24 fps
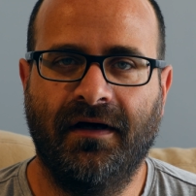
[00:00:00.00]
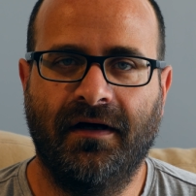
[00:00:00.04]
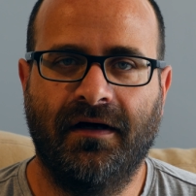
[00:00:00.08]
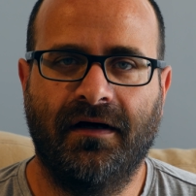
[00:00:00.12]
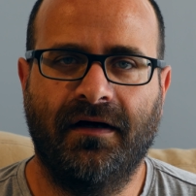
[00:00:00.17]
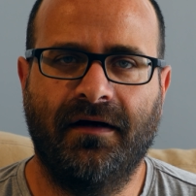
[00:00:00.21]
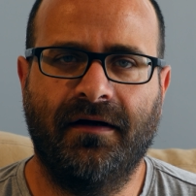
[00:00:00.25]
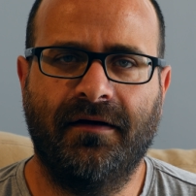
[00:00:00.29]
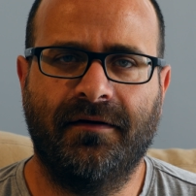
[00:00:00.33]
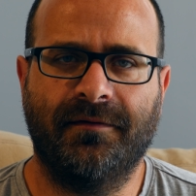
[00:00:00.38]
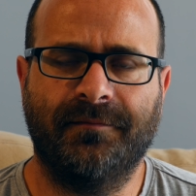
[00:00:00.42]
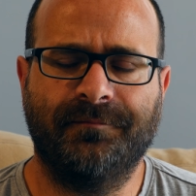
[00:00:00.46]

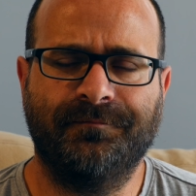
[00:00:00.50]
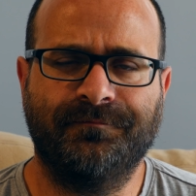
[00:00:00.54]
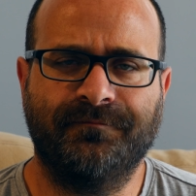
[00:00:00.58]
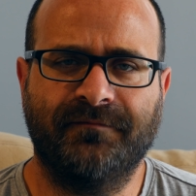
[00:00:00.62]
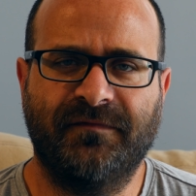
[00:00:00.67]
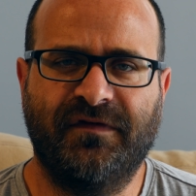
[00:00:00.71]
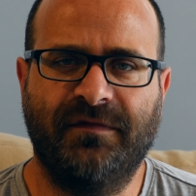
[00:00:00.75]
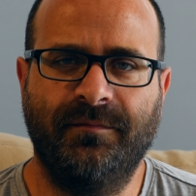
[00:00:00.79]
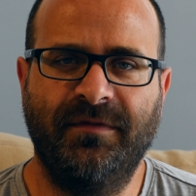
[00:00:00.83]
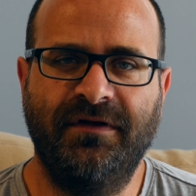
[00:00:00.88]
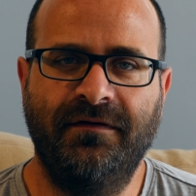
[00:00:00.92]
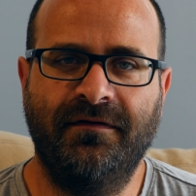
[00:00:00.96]

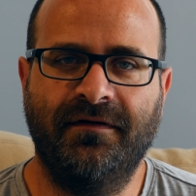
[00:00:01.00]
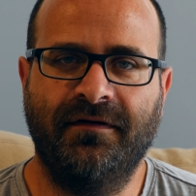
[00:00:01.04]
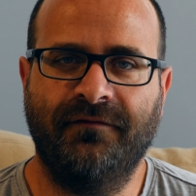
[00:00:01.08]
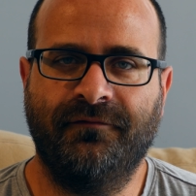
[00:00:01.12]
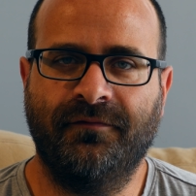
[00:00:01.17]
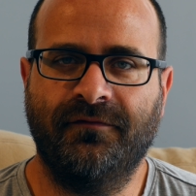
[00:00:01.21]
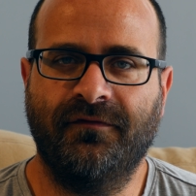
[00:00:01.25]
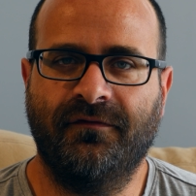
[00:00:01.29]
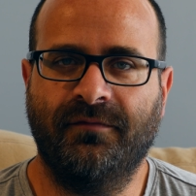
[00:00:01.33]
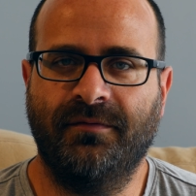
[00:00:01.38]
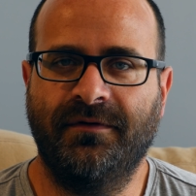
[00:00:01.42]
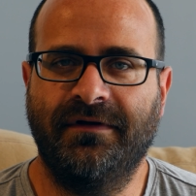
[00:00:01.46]
To me, the
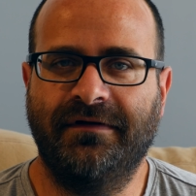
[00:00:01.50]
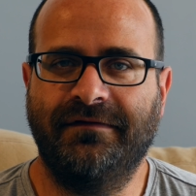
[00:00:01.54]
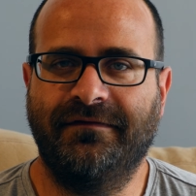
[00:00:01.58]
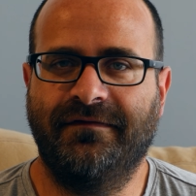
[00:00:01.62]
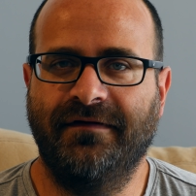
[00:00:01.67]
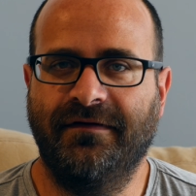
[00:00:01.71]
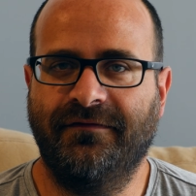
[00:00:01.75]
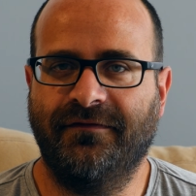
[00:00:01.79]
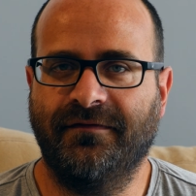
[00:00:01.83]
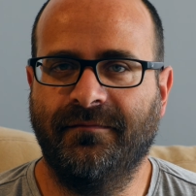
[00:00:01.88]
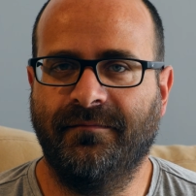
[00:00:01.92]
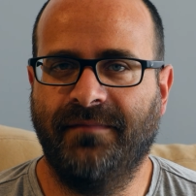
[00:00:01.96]
difference between a
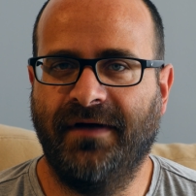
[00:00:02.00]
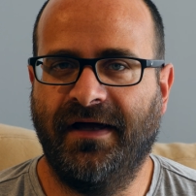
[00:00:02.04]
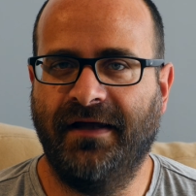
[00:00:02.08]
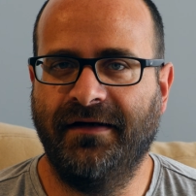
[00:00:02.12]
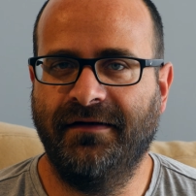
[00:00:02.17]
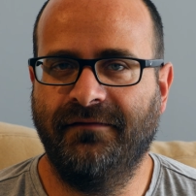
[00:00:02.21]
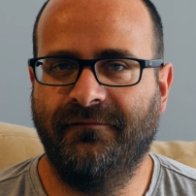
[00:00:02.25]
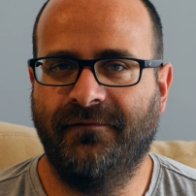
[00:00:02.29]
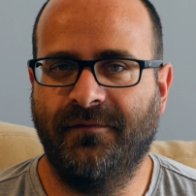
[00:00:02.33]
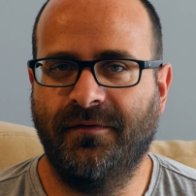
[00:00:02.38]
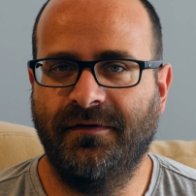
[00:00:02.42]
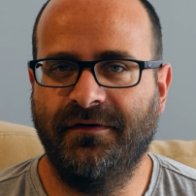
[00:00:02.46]

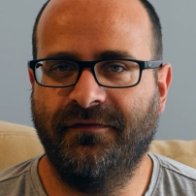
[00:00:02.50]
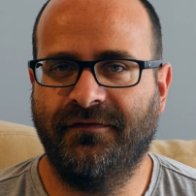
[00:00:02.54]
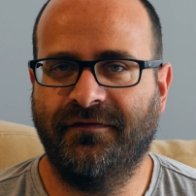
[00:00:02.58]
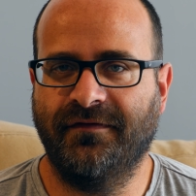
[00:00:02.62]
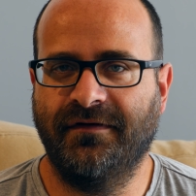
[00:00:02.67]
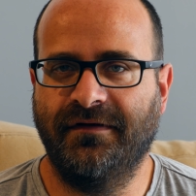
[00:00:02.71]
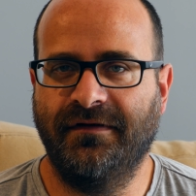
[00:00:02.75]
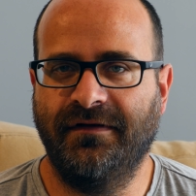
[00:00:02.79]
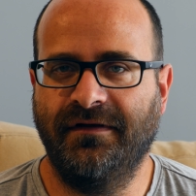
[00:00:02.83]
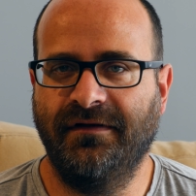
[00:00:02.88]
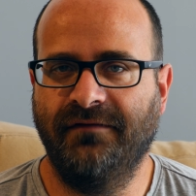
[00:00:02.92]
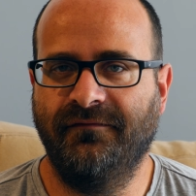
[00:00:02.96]
disembodied voice and
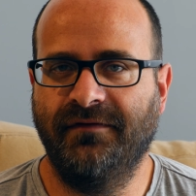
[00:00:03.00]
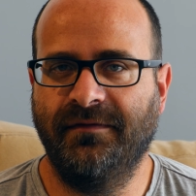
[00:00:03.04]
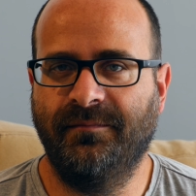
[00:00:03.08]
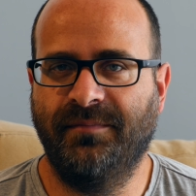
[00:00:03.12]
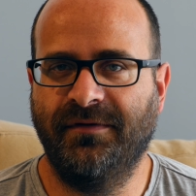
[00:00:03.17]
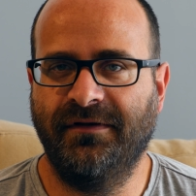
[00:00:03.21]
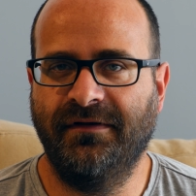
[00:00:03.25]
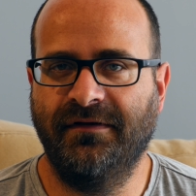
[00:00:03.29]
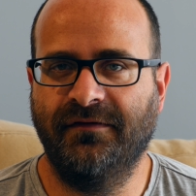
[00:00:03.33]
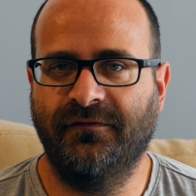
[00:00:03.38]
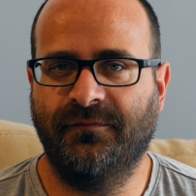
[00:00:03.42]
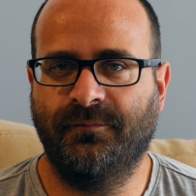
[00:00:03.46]
an
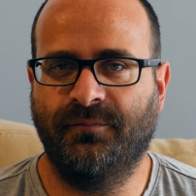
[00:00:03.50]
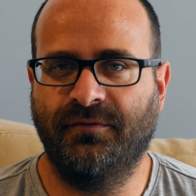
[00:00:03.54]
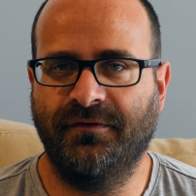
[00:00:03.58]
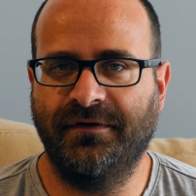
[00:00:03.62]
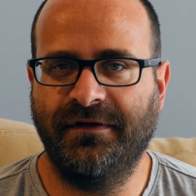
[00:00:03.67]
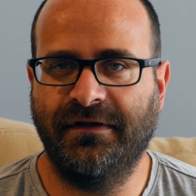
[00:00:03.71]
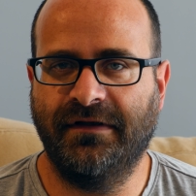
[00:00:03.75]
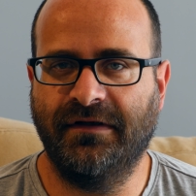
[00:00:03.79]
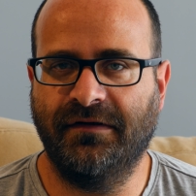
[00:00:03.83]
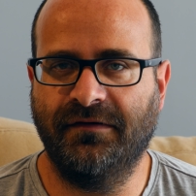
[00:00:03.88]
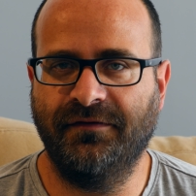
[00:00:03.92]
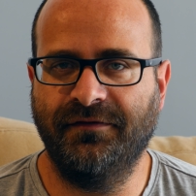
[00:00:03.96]
EVP is
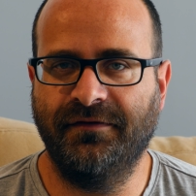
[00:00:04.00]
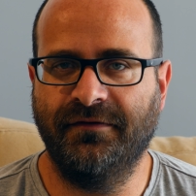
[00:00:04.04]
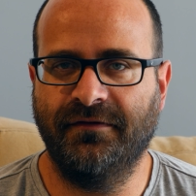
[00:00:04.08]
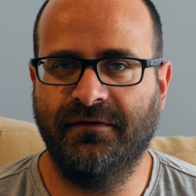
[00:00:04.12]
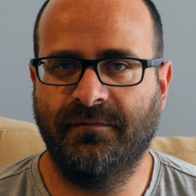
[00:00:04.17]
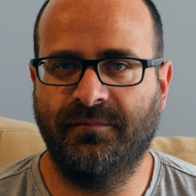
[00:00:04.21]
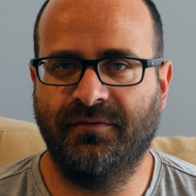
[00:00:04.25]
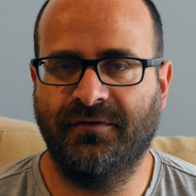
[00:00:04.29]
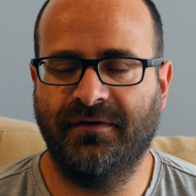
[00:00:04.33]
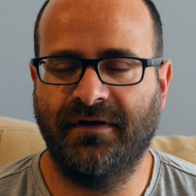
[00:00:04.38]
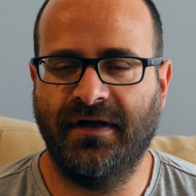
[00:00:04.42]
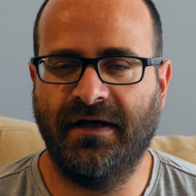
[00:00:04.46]
pretty clear and
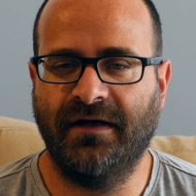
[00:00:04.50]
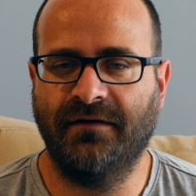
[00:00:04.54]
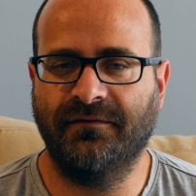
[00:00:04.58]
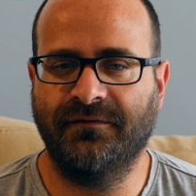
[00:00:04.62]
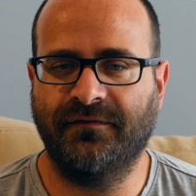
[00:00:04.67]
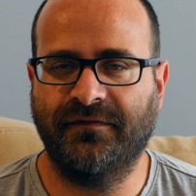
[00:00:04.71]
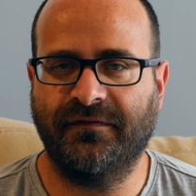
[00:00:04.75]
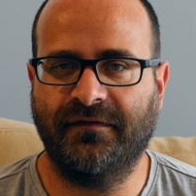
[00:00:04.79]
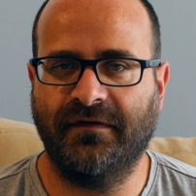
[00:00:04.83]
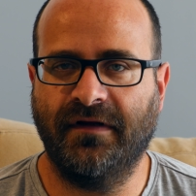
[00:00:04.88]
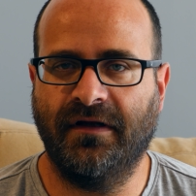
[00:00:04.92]
pronounced.